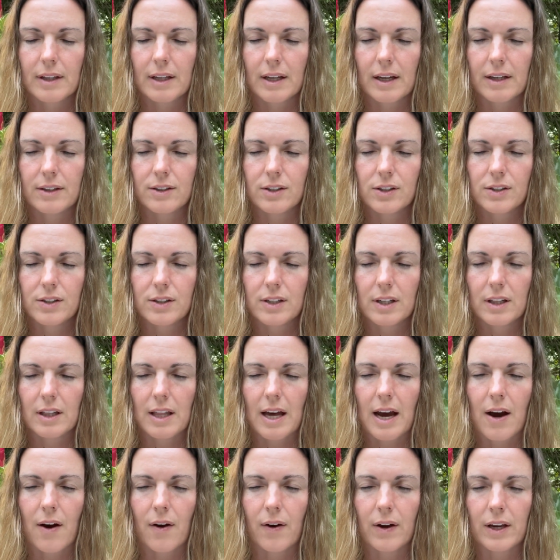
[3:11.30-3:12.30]
And just
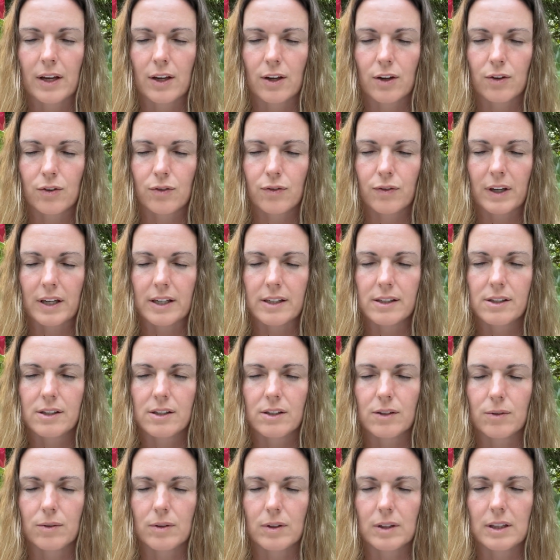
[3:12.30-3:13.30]
allowing your face
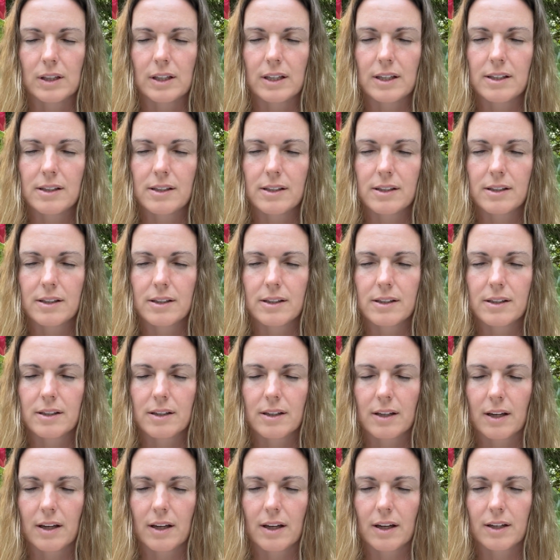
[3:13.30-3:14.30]
to release
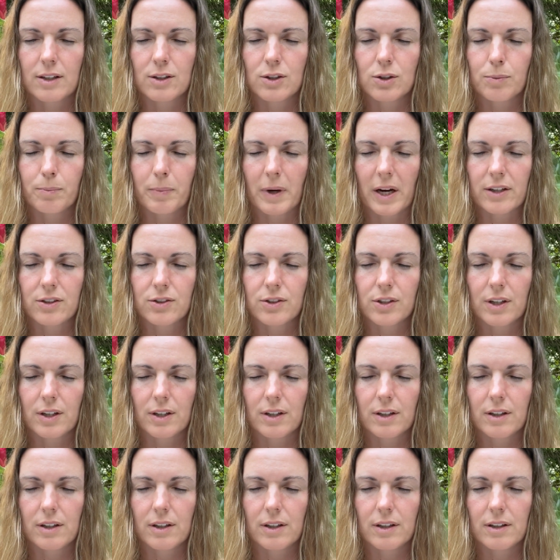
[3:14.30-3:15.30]

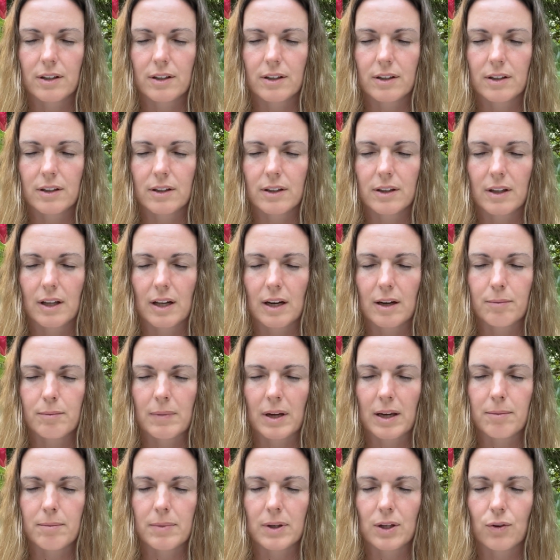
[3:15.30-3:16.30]
expression that it
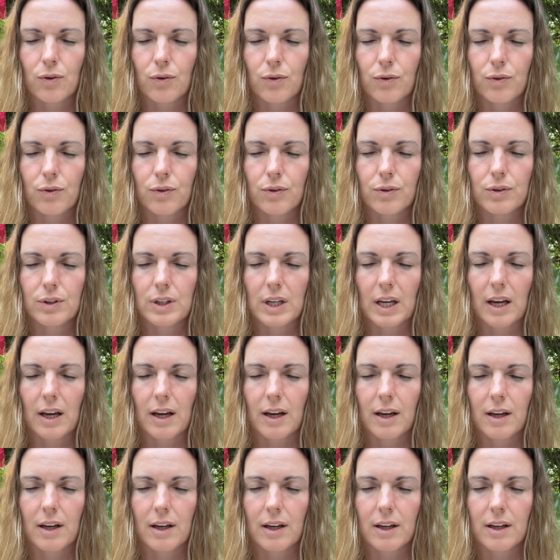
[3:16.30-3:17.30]
might be holding.